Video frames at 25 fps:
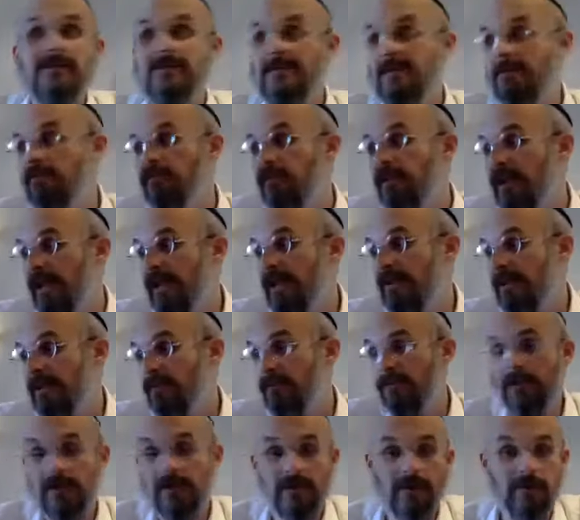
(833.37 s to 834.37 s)
I'm polite, and I'm
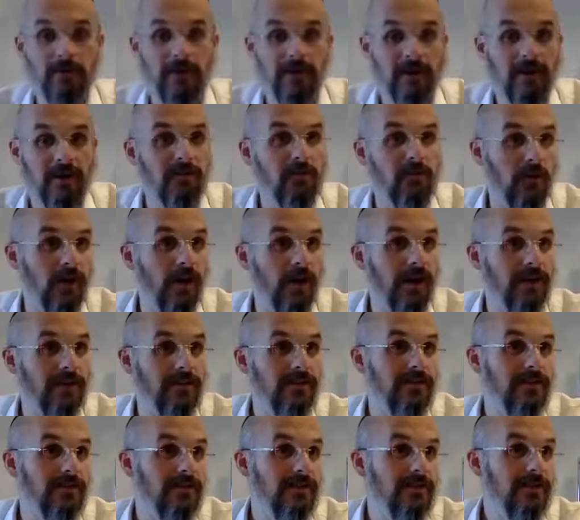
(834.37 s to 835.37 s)
bringing a bottle of wine
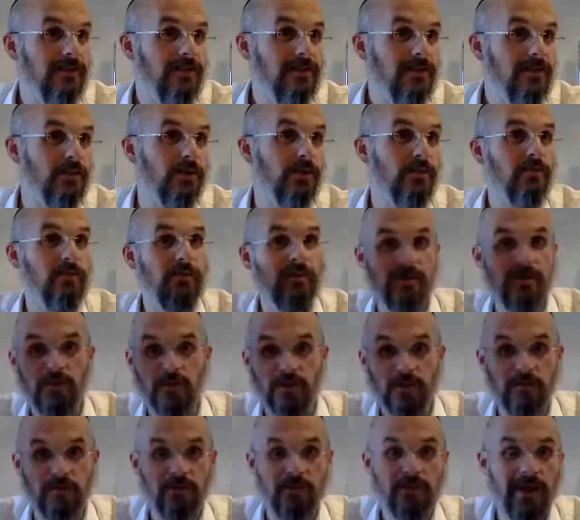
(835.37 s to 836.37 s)
or or a
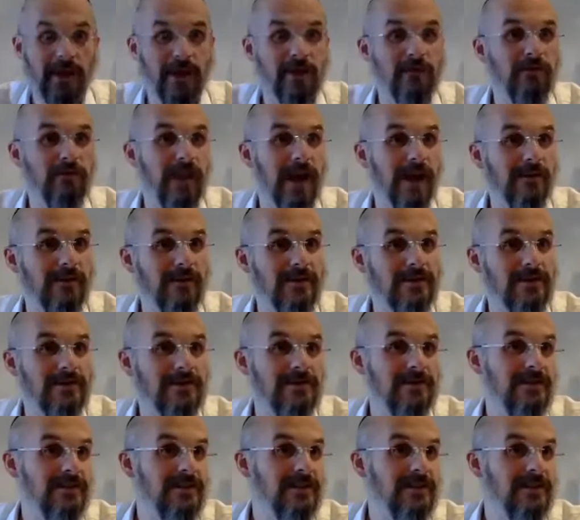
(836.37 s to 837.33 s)
bouquet of flowers.